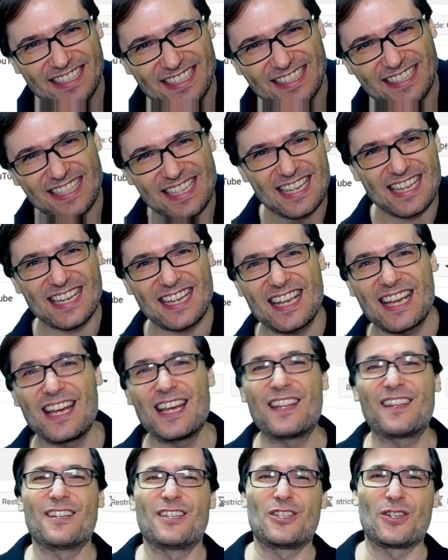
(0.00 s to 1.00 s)
to see
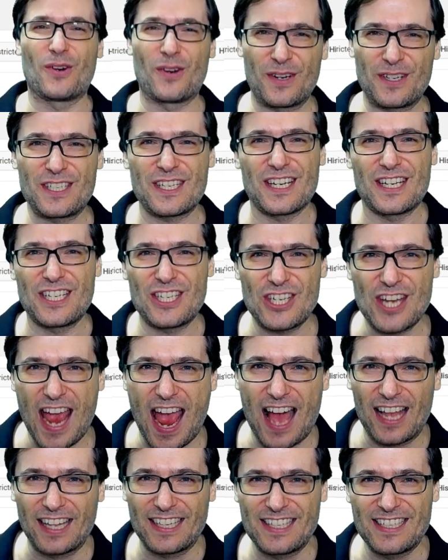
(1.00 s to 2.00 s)
the George
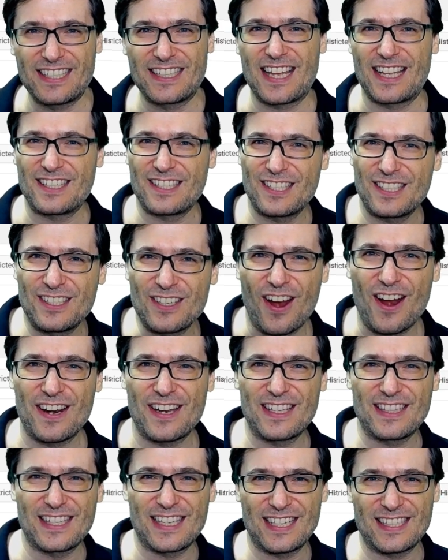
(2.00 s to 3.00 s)
Challenge that
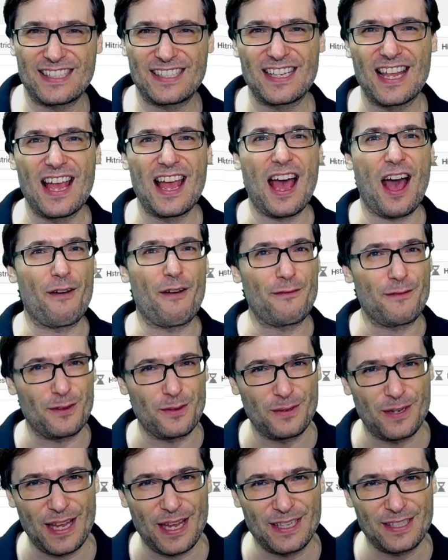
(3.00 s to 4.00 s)
started this a
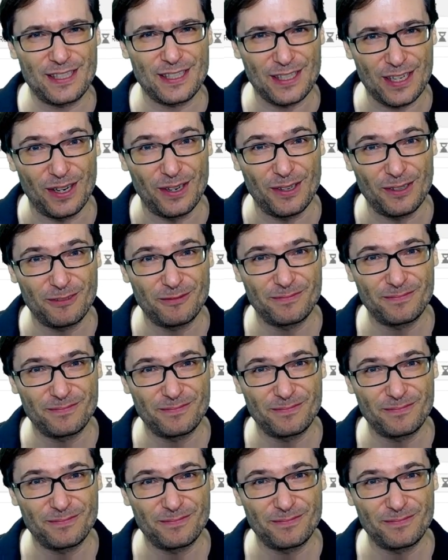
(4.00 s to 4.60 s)
few days ago.